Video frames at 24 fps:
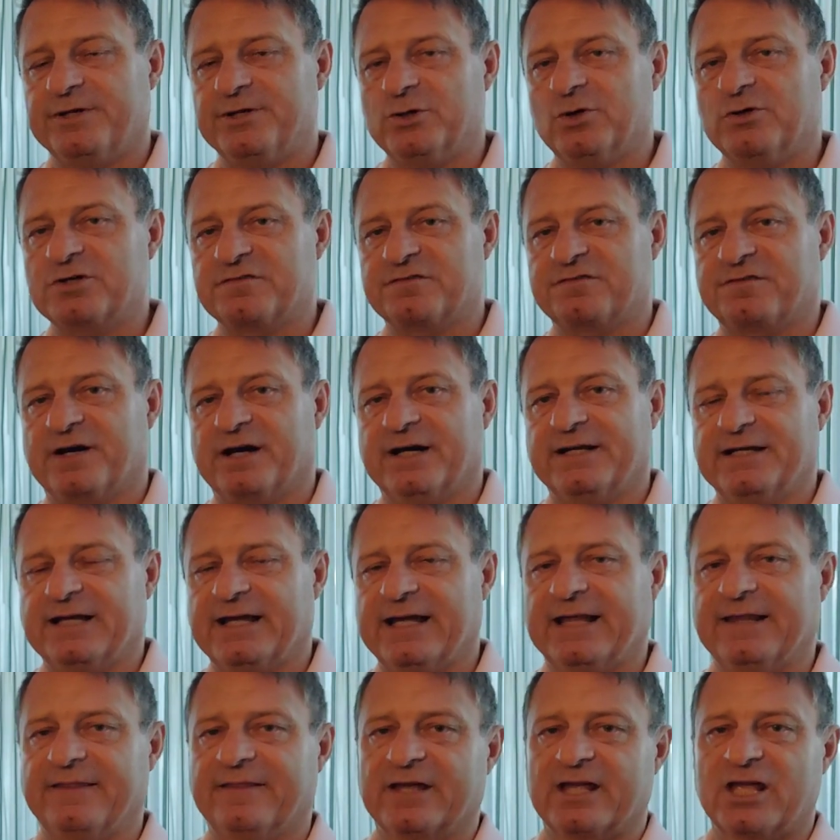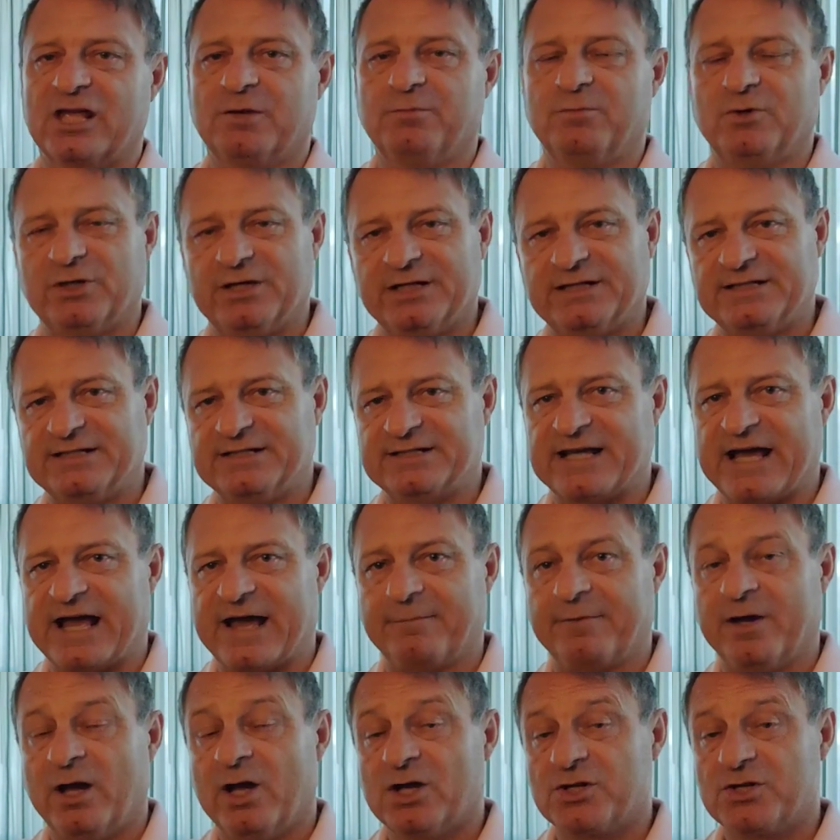be notified in the community
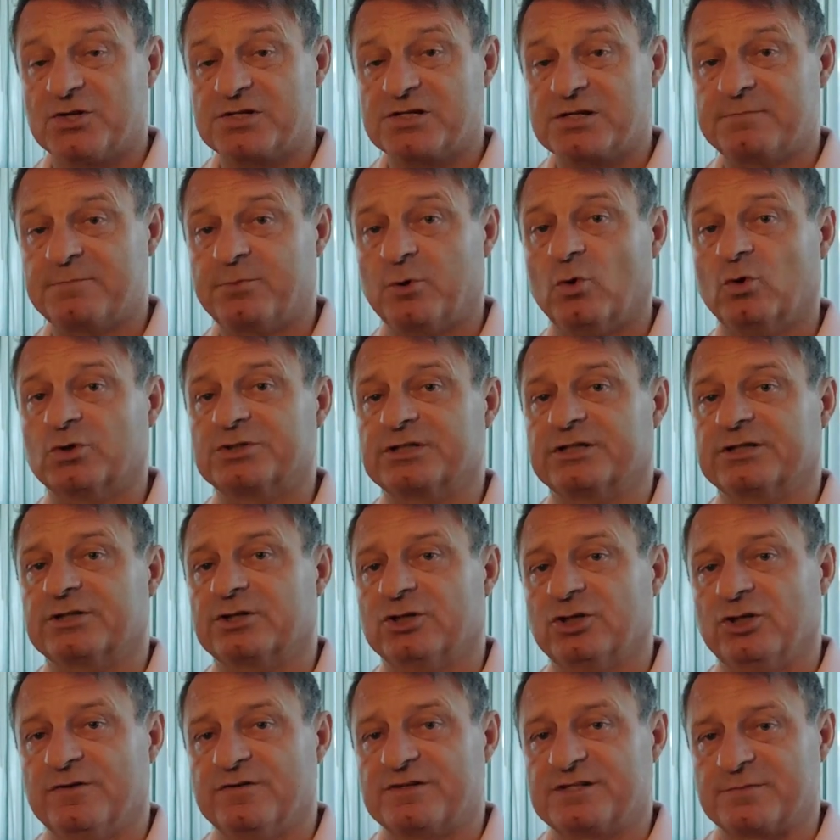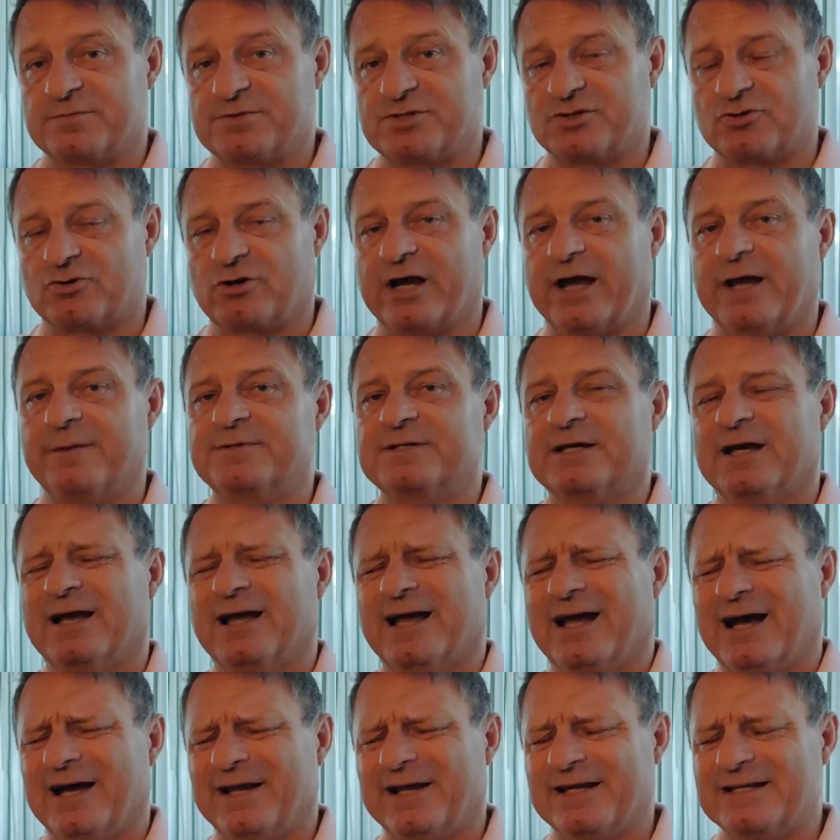tab. So it's important you've subscribed,
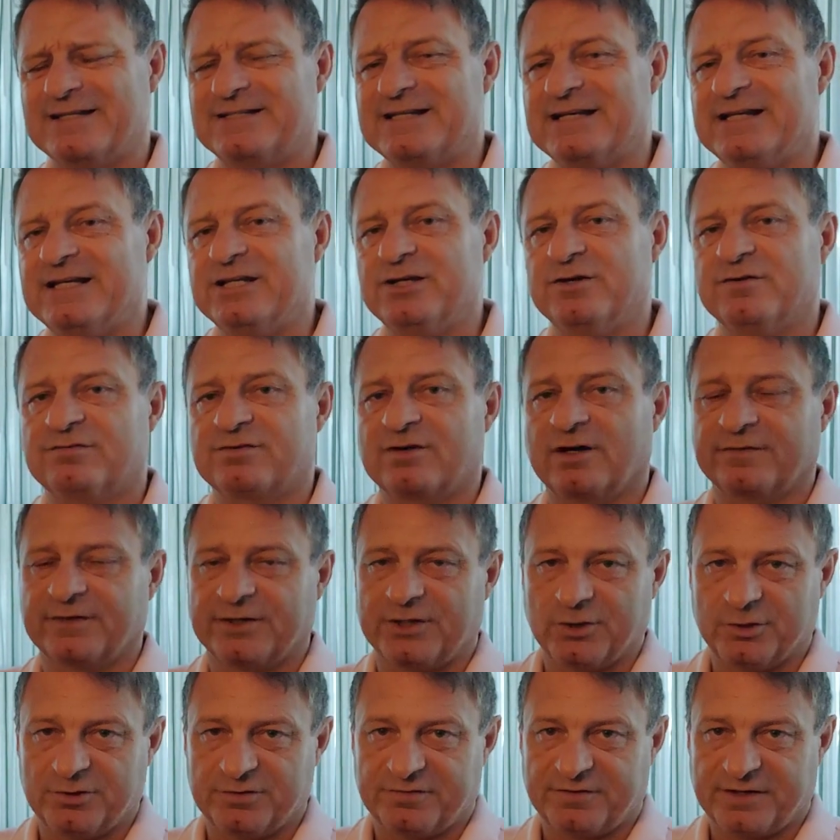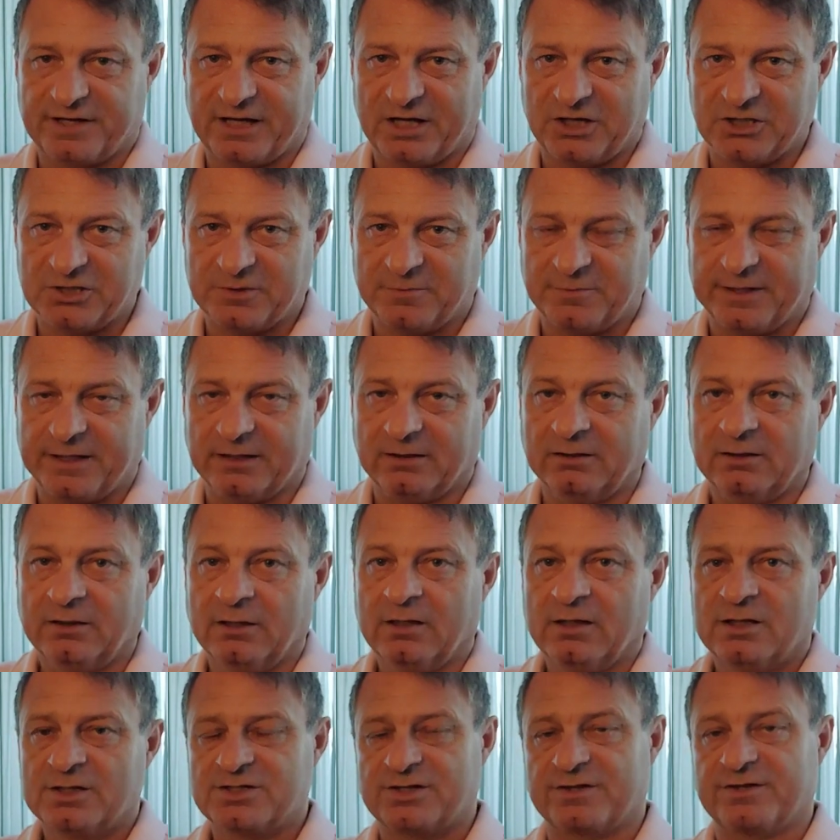and ideally you rung the notification bell
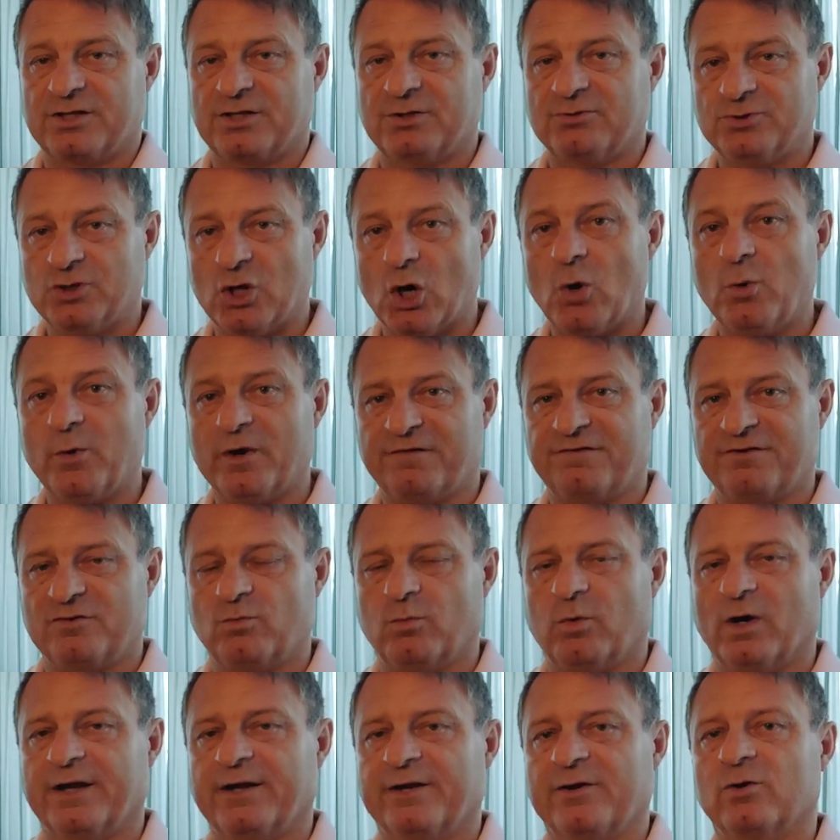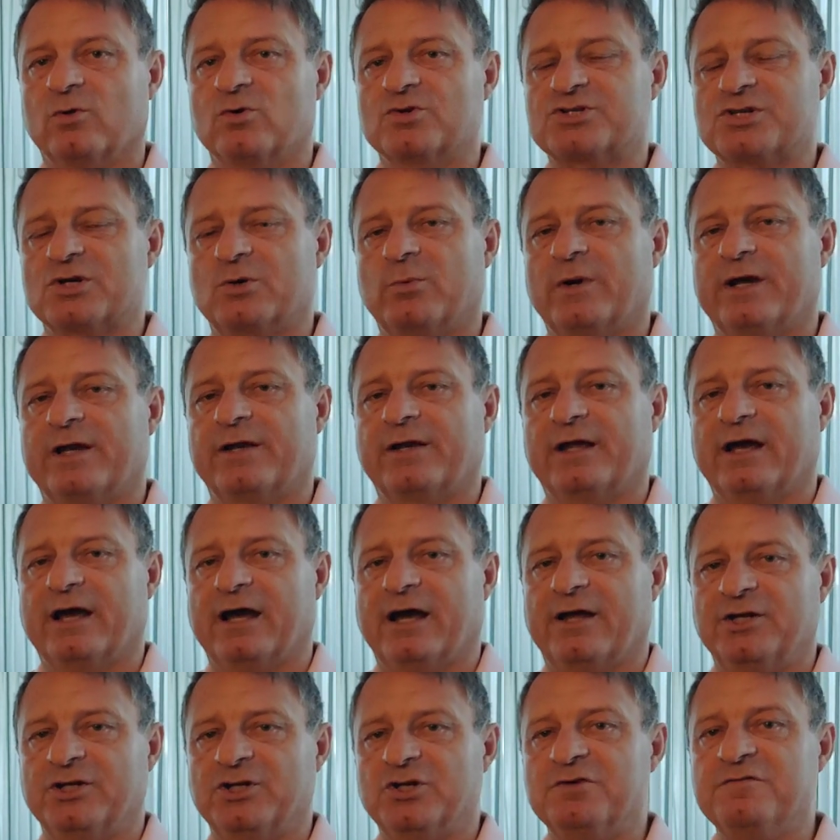so that you know if you won and also when
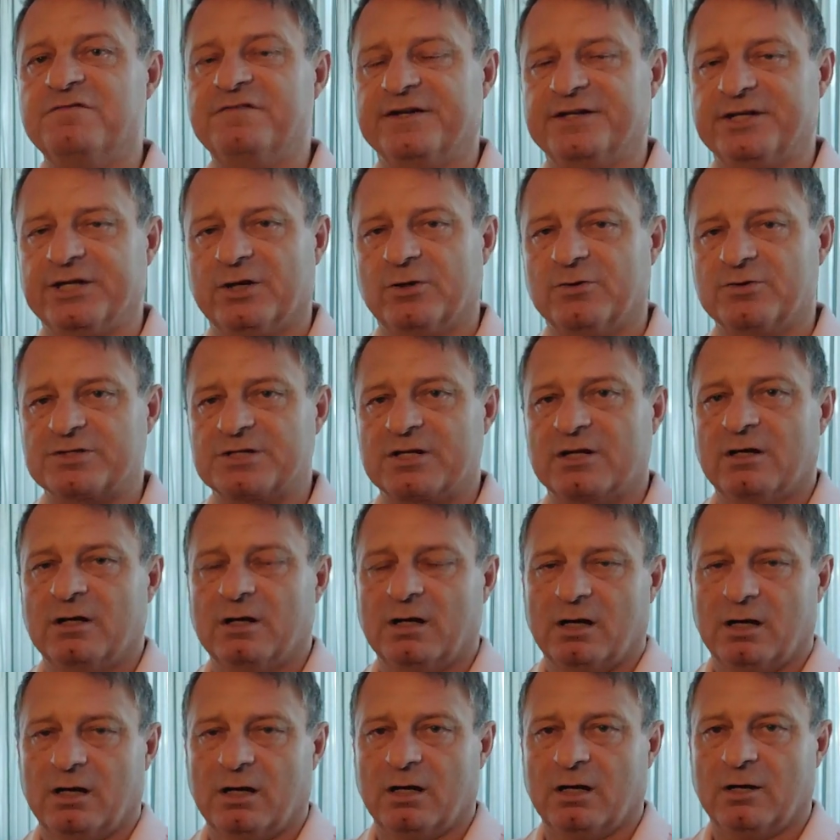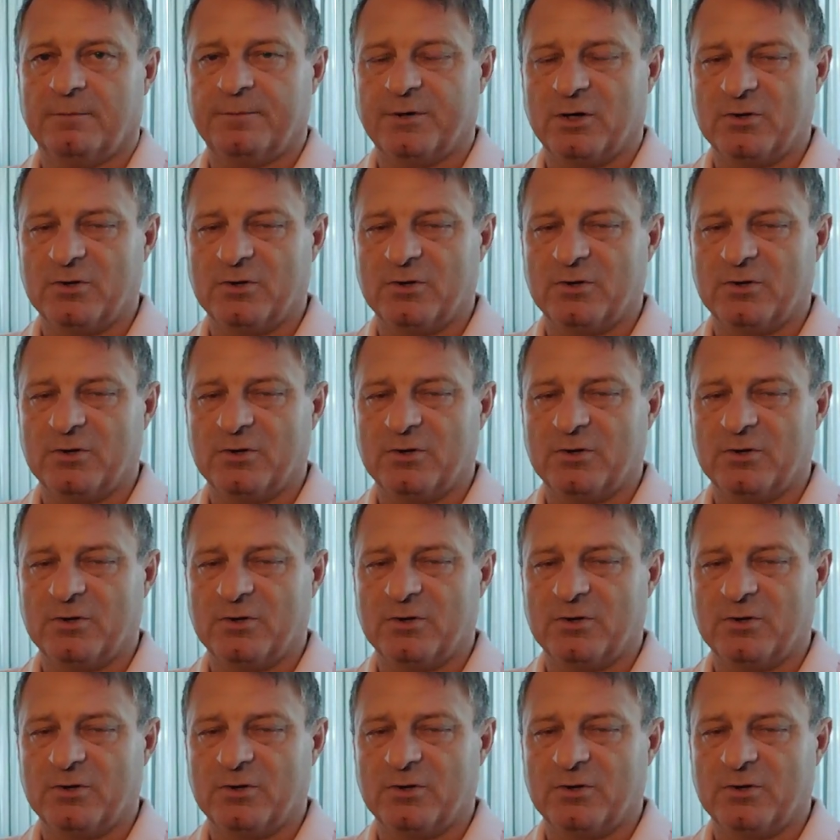new videos are